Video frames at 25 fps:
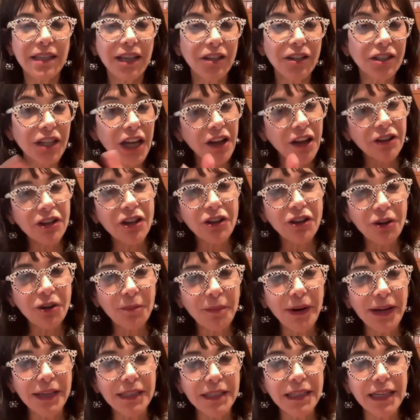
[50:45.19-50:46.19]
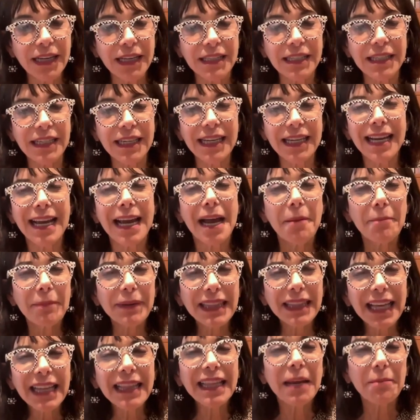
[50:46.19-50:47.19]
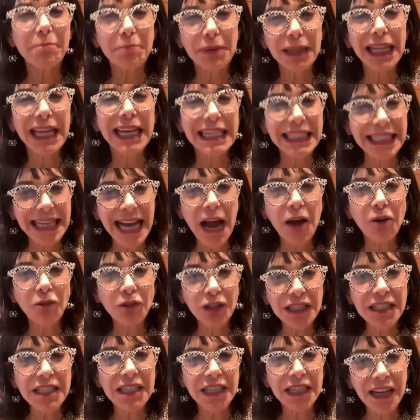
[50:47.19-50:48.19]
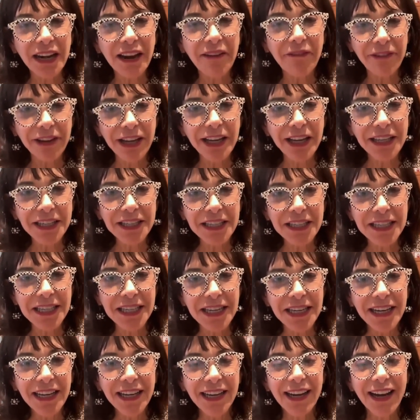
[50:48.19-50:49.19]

They'll tell you your breast density, but then they play down the significance